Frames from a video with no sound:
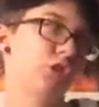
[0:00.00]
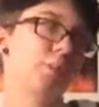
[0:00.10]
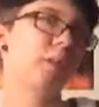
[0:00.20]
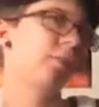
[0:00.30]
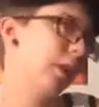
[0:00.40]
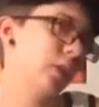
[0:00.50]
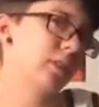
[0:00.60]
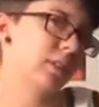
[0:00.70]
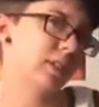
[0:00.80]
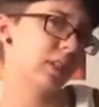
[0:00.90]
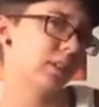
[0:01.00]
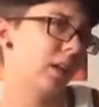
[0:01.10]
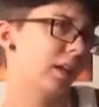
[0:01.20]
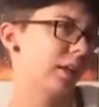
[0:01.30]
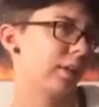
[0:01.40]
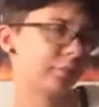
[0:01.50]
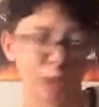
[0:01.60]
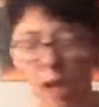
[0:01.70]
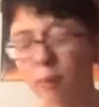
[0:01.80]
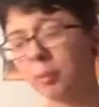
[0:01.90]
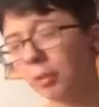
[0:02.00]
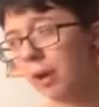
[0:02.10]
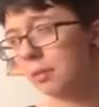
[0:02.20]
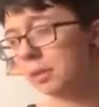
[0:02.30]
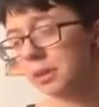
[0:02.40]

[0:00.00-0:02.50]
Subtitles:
so my video doesn't get taken down for copyright